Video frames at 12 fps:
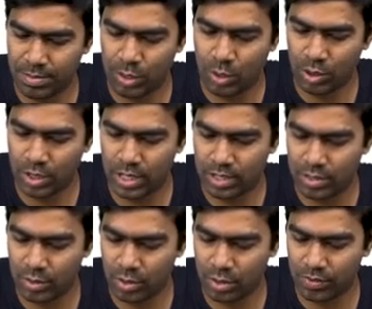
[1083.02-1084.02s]
be quoted as
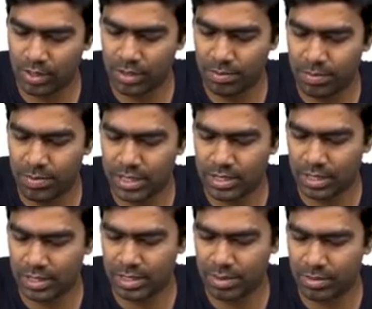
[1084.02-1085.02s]
one of the best
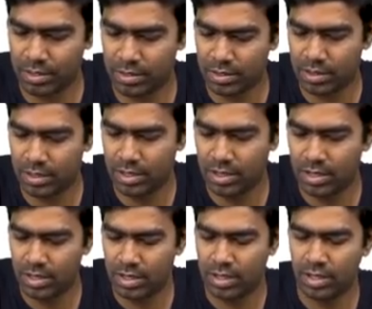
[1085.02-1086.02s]
examples.
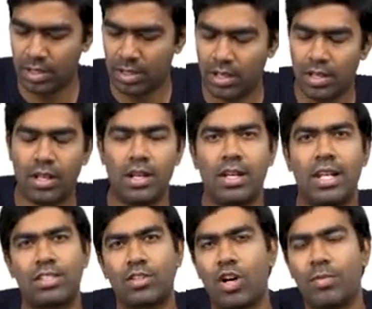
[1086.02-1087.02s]

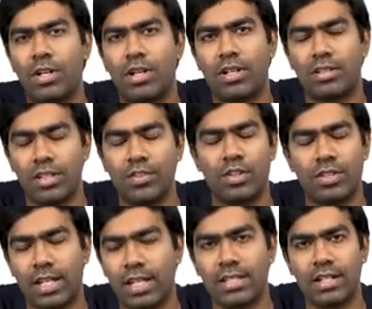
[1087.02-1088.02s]
Less common drugs, even though
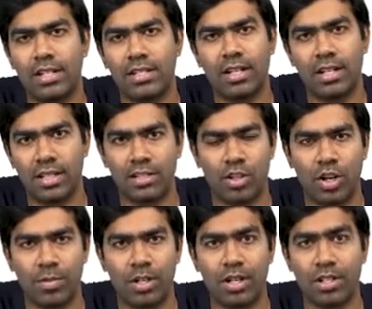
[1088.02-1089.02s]
second generation are less
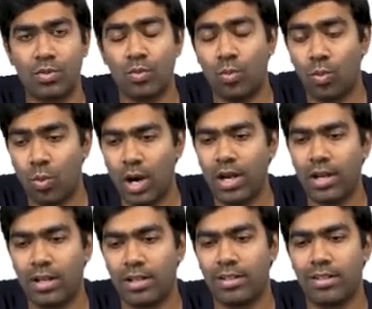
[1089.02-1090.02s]
common drugs,
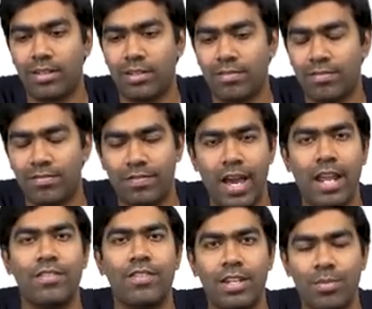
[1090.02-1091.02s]
one very,
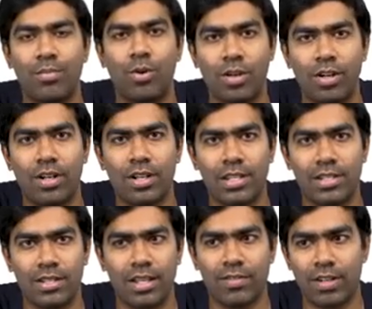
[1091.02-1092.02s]
very important drug is
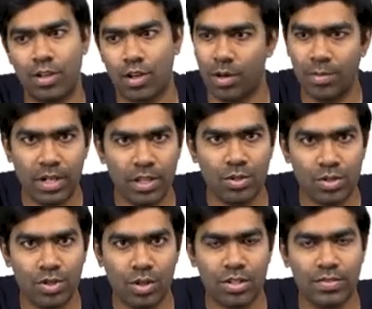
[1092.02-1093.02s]
there, very commonly used
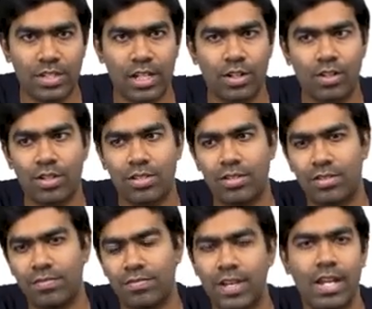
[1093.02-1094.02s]
also, which can cause
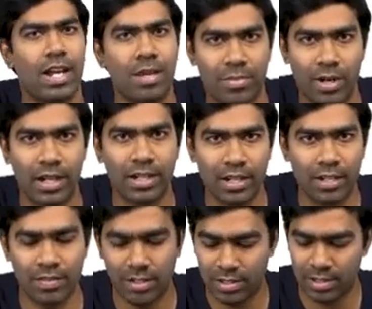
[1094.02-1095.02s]
very high prolactin
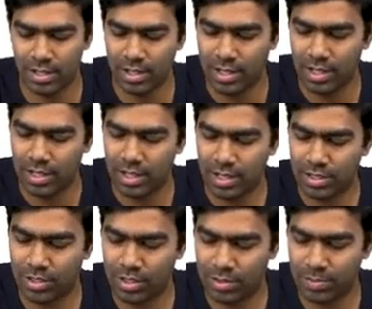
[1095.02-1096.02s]
levels, is
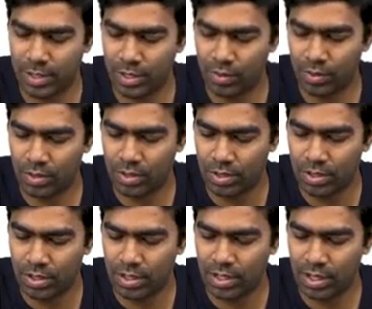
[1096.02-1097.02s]
risperidone.
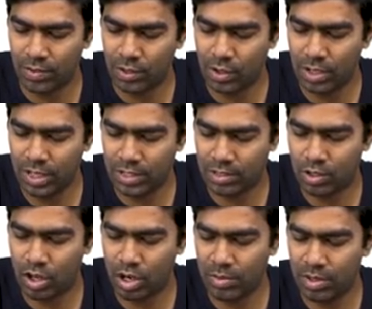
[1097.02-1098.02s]
Even though less
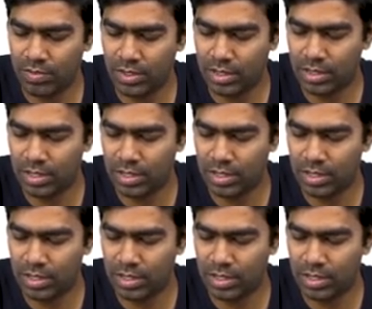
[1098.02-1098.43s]
common with